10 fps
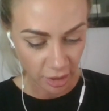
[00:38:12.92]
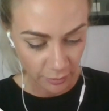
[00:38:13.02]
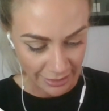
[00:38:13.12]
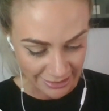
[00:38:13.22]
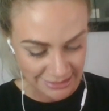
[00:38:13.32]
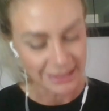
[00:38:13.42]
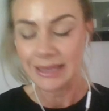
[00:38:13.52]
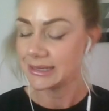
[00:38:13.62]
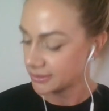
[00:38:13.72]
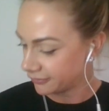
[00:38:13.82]

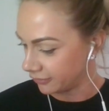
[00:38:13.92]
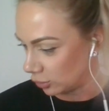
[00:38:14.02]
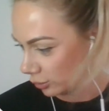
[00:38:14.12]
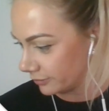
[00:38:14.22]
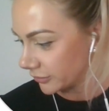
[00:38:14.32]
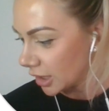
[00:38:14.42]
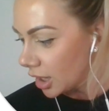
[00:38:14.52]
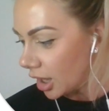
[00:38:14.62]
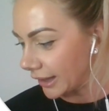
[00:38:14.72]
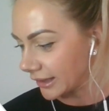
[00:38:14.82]
coalesce into
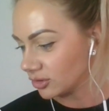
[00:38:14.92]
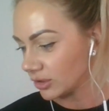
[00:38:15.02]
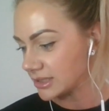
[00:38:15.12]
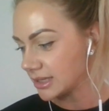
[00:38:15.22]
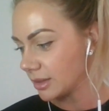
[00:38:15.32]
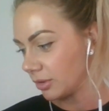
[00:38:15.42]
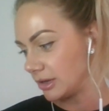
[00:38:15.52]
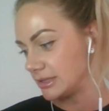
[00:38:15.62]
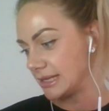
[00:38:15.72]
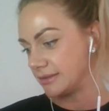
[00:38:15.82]
form, I can trust in
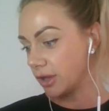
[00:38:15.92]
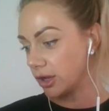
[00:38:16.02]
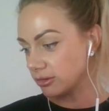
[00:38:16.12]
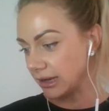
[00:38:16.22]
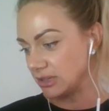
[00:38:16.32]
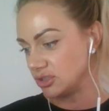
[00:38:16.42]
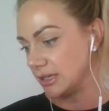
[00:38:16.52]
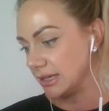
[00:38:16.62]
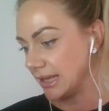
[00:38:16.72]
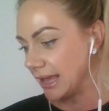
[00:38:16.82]
the process of
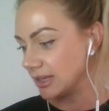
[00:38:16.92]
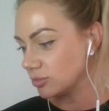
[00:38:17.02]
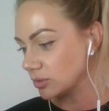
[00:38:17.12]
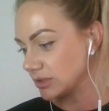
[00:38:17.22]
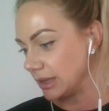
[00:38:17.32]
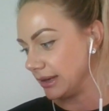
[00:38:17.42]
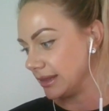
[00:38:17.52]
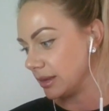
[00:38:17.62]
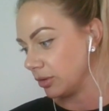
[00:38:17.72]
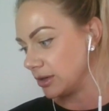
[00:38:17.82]
co-creation and engage more
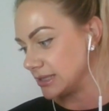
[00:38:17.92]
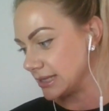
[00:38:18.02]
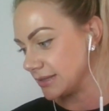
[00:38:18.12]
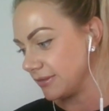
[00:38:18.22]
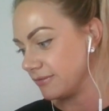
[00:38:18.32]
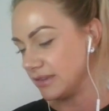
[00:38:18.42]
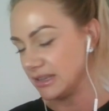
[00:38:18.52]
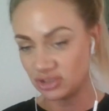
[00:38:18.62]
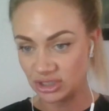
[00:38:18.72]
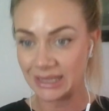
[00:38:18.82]
deeply in the process of
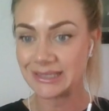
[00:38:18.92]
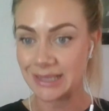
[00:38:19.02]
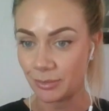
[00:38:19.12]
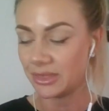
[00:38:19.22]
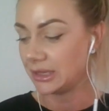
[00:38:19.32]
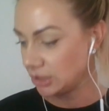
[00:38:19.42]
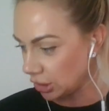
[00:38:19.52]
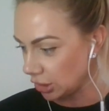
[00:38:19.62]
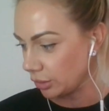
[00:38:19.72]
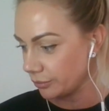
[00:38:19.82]
envisioning
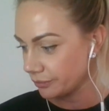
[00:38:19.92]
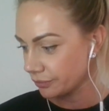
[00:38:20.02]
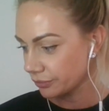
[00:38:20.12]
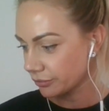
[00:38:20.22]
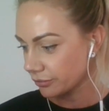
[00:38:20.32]
something new.